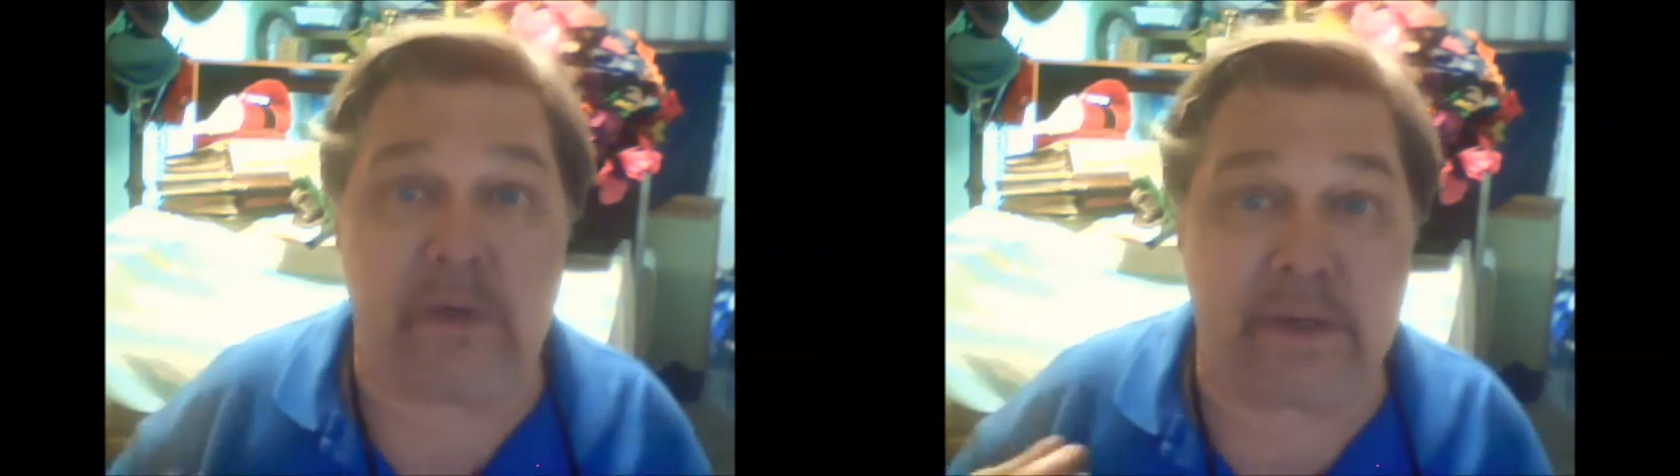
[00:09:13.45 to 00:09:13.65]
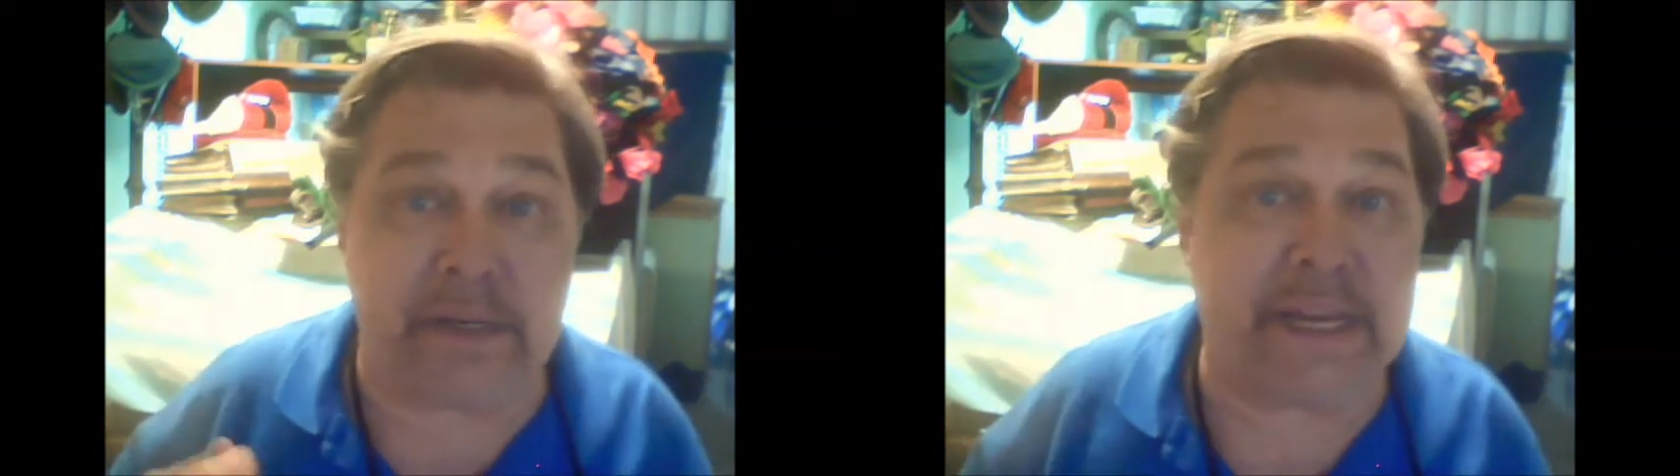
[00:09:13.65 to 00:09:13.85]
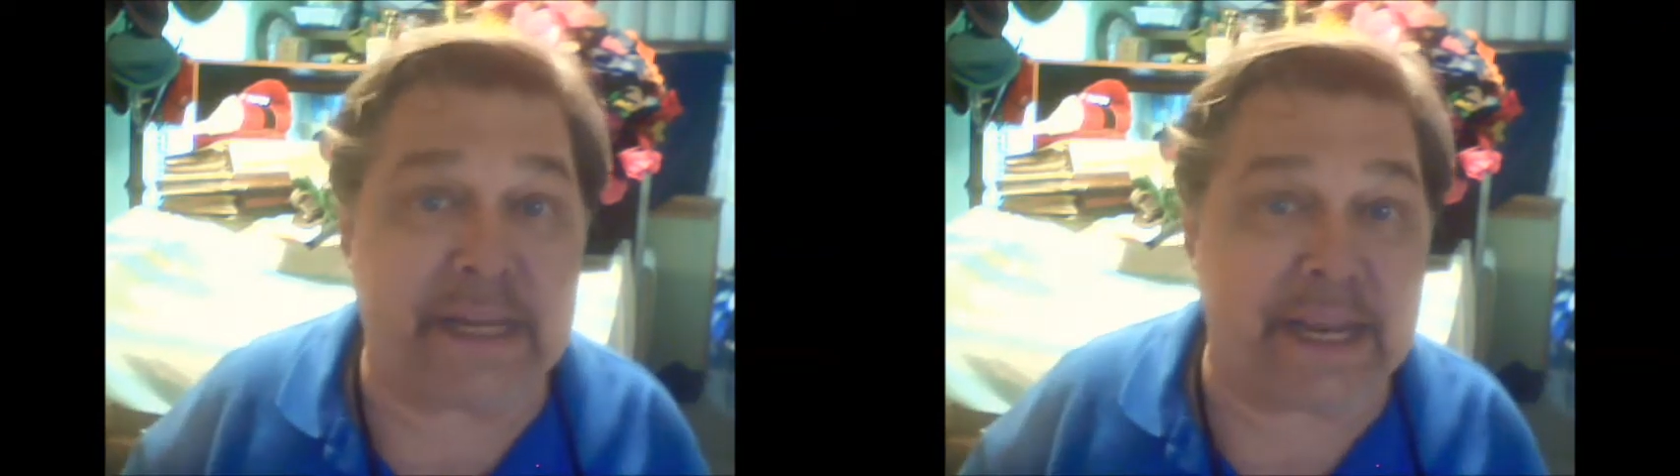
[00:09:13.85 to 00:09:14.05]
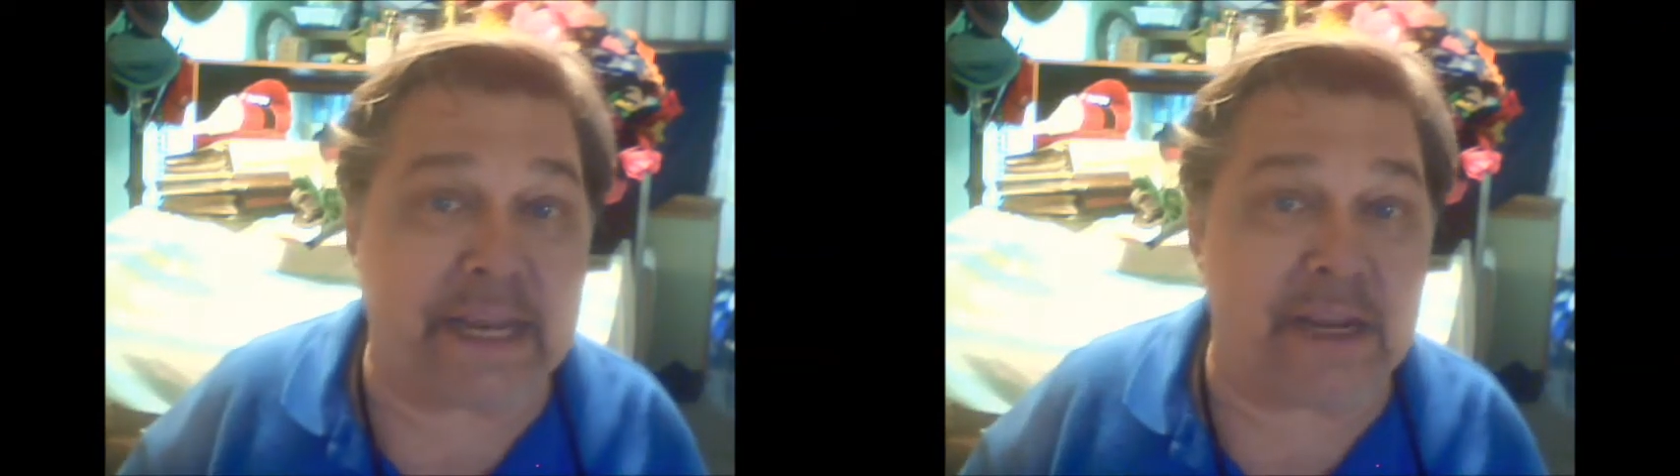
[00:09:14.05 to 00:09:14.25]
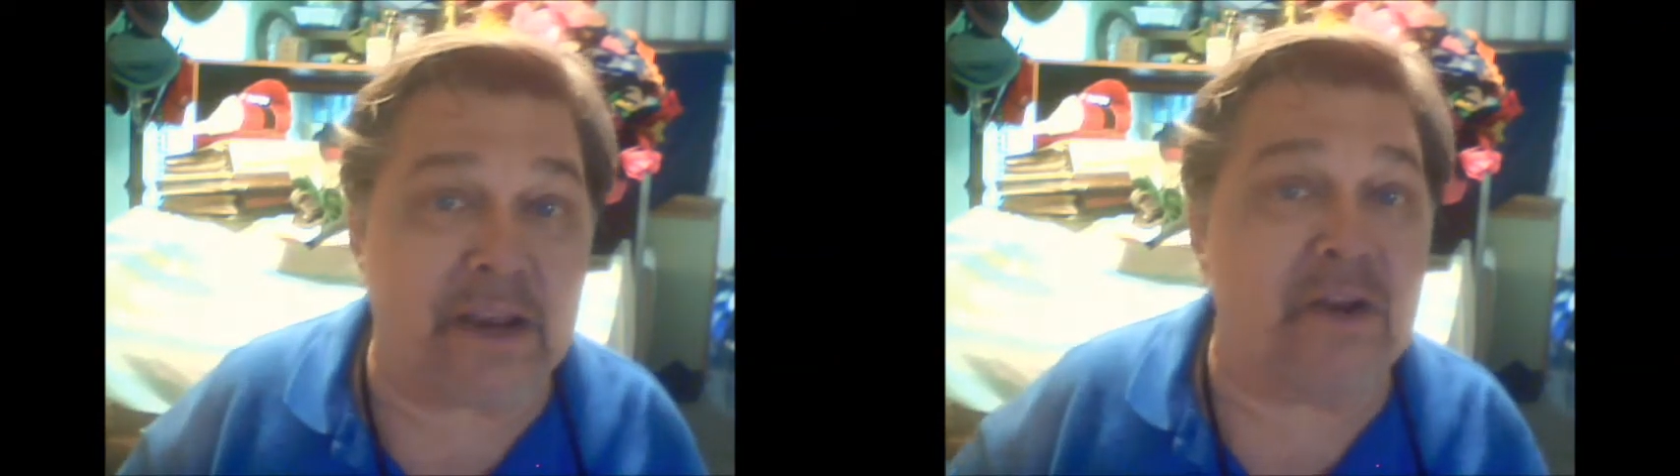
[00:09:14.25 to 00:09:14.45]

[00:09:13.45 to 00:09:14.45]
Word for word: linking,